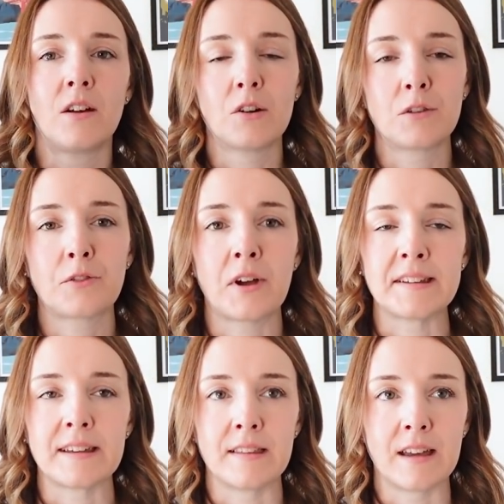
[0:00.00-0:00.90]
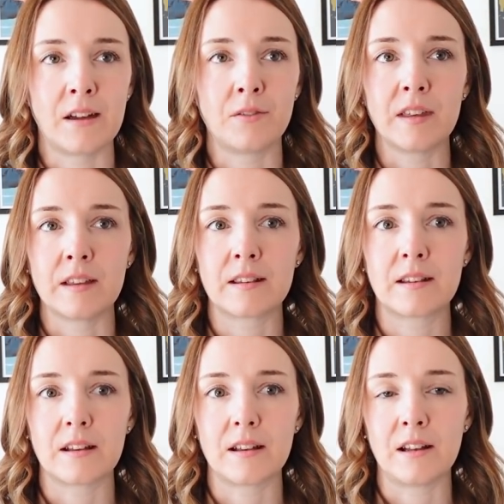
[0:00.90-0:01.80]
on a Friday they have this
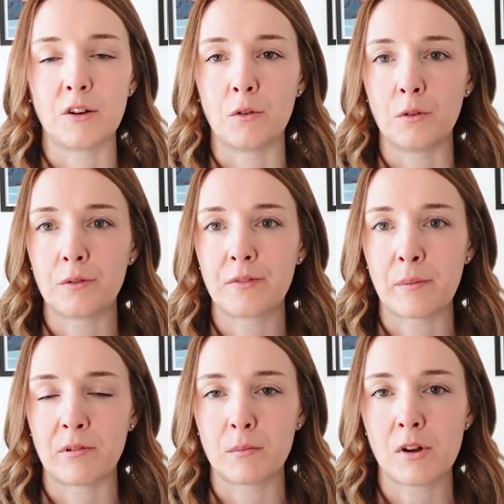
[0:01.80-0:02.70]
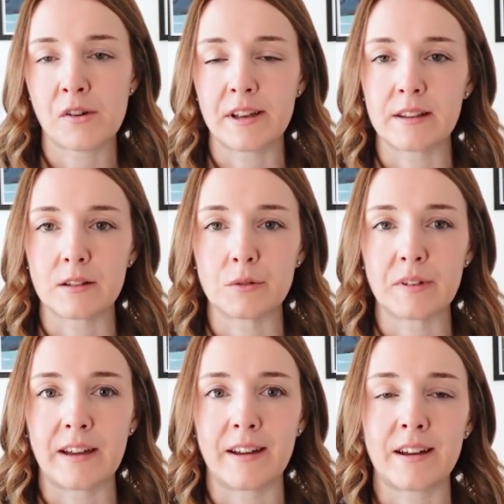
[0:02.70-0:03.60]
little fabric market stall
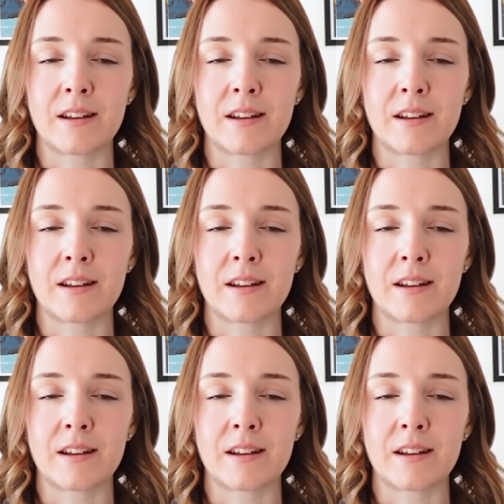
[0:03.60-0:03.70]
there,